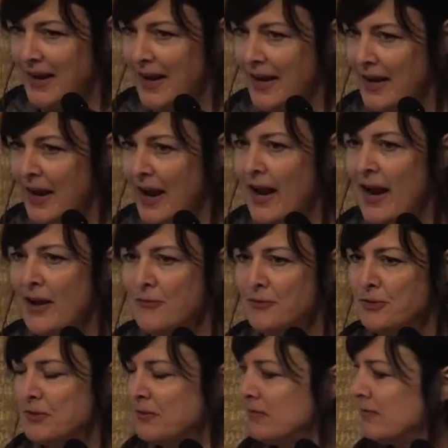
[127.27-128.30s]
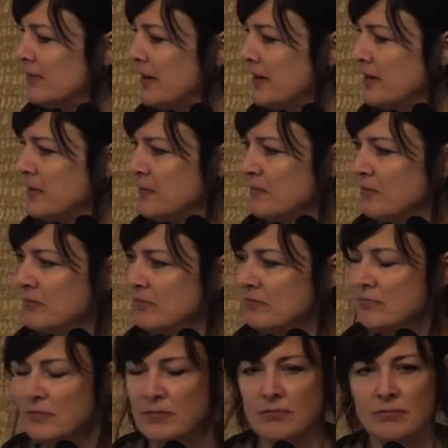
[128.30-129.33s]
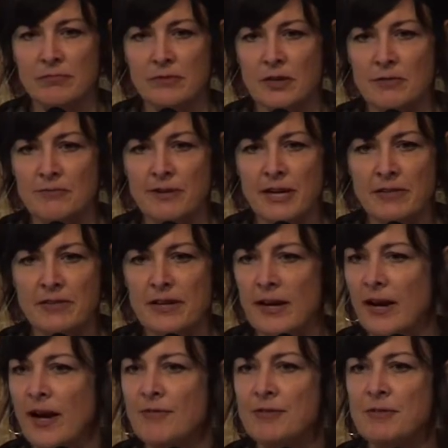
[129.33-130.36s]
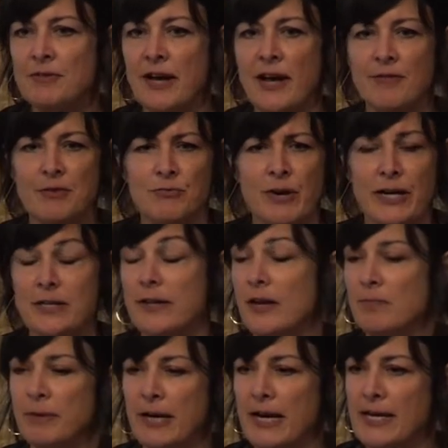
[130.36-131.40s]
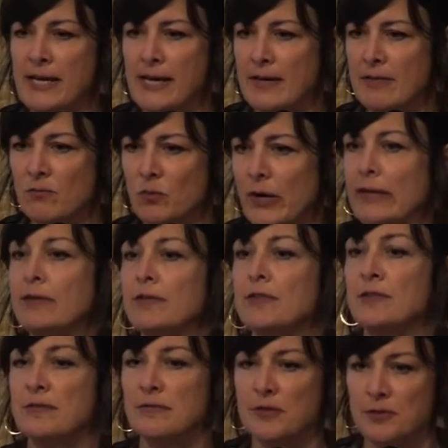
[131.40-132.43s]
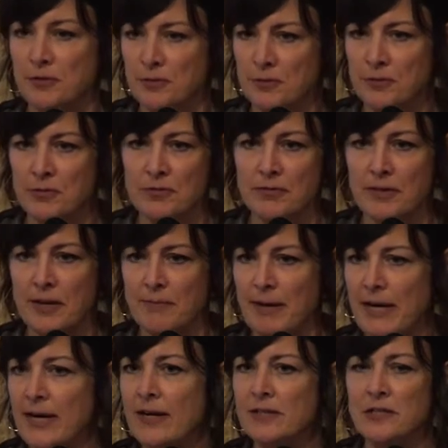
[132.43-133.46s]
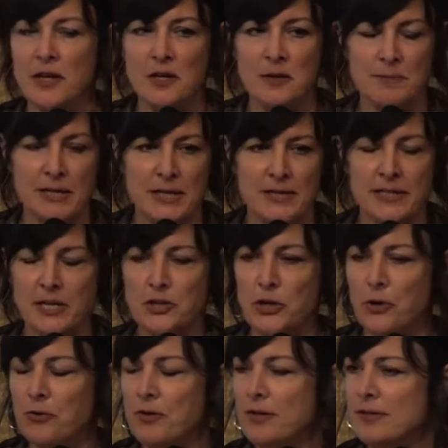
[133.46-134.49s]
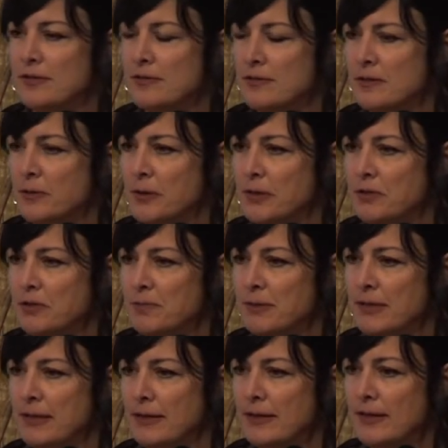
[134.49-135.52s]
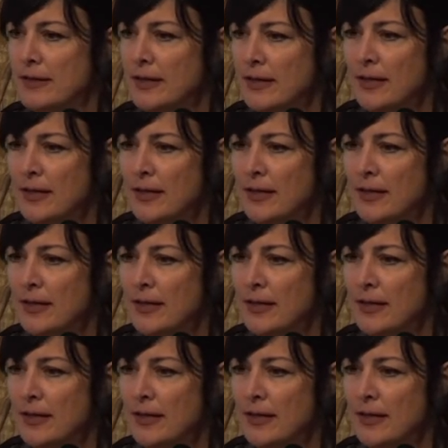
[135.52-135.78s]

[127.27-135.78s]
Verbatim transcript: And I have to um, confess that I haven't, I haven't read it yet, but I can't wait to get my hands on it because I know that it's going to be